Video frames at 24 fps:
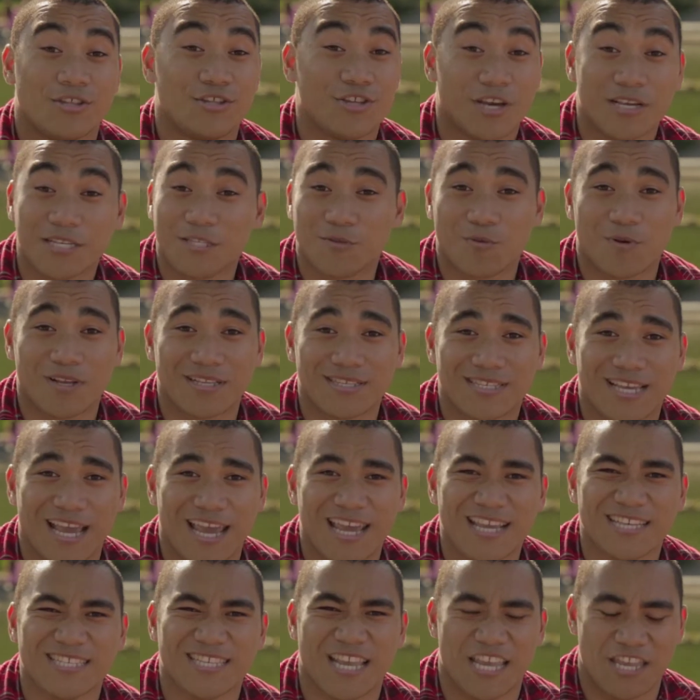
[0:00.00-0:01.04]
Just one
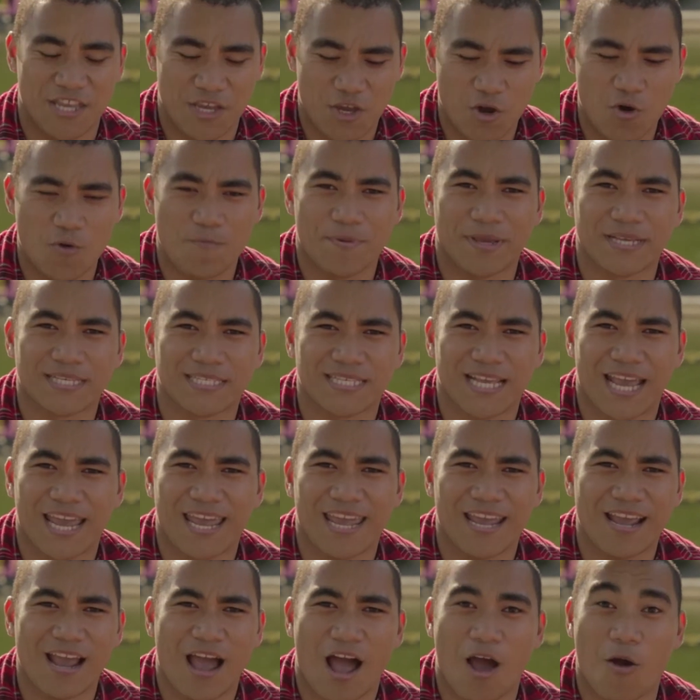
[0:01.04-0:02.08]
taste, and you'll be
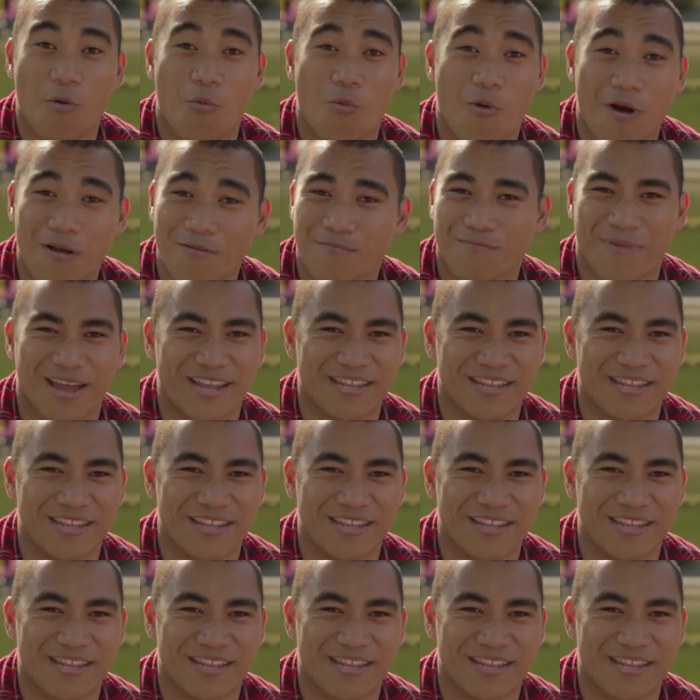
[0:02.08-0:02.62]
saying, I want my